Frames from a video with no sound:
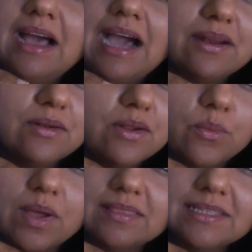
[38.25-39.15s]
I don't know
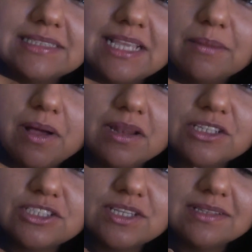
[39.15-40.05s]
what this nail
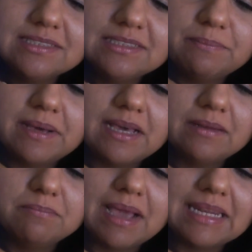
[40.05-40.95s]
polish does,
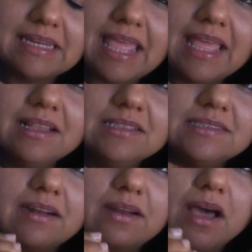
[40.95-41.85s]
but my nails
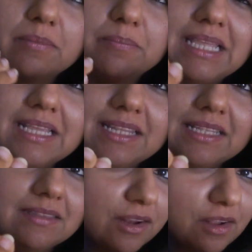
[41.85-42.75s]
are not
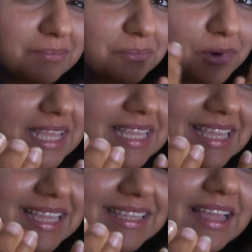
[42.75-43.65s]
peeling, they're not
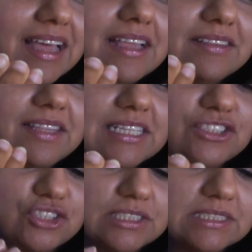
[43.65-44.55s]
breaking. They
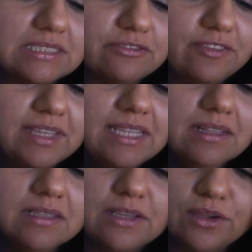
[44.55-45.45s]
just
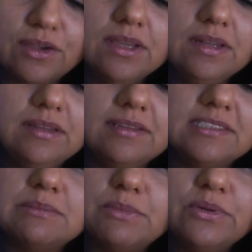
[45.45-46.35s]
feel good,
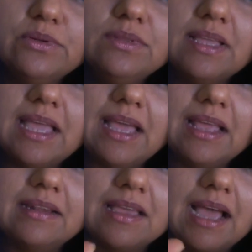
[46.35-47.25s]
smooth,
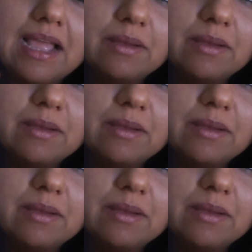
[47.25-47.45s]
and I